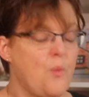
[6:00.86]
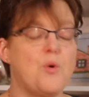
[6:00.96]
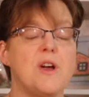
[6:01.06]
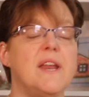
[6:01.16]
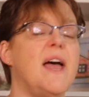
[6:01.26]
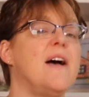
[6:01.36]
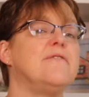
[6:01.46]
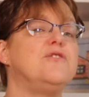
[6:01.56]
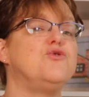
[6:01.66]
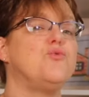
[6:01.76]
we're going to
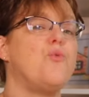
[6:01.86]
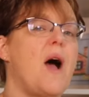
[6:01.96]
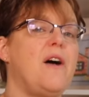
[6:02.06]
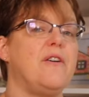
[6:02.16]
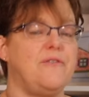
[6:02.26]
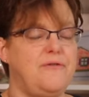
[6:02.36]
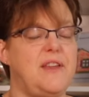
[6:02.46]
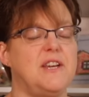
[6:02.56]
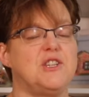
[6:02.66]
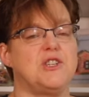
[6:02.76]
have
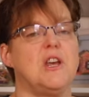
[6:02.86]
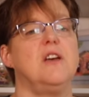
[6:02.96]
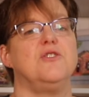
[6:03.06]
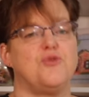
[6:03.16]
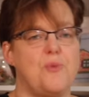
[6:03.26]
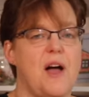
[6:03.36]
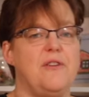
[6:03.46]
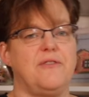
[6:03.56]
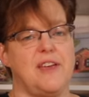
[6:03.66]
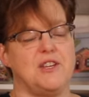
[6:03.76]

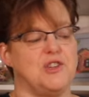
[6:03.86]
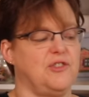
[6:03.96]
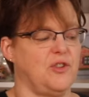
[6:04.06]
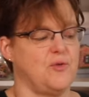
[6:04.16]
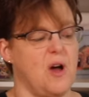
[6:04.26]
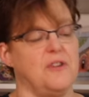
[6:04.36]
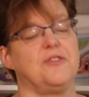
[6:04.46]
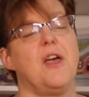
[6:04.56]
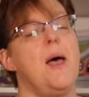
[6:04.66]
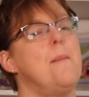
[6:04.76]
12 inches
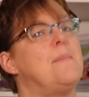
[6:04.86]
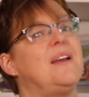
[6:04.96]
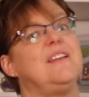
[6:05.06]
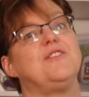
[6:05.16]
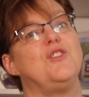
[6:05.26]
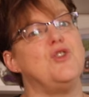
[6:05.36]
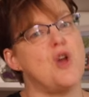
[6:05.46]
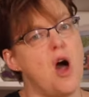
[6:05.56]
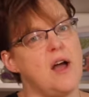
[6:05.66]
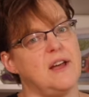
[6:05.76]
across, but it's
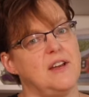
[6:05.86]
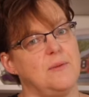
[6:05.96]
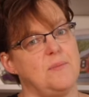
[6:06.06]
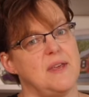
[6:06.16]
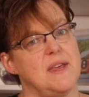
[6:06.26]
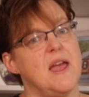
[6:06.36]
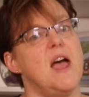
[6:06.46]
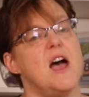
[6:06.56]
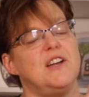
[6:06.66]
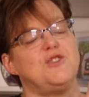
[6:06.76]
not going to be
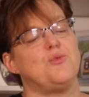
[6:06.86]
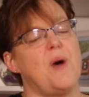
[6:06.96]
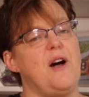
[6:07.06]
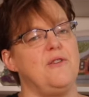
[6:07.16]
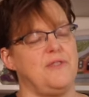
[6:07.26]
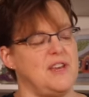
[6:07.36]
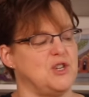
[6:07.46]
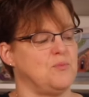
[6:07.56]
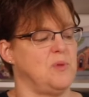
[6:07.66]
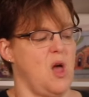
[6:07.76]
a 12
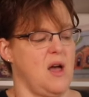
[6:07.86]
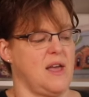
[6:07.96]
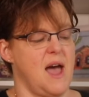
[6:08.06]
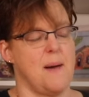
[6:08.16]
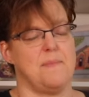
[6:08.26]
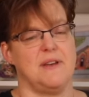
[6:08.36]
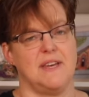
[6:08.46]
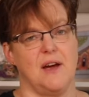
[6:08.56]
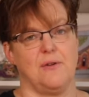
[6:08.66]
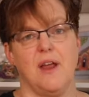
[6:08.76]
inch block up and
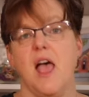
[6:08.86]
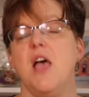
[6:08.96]
down.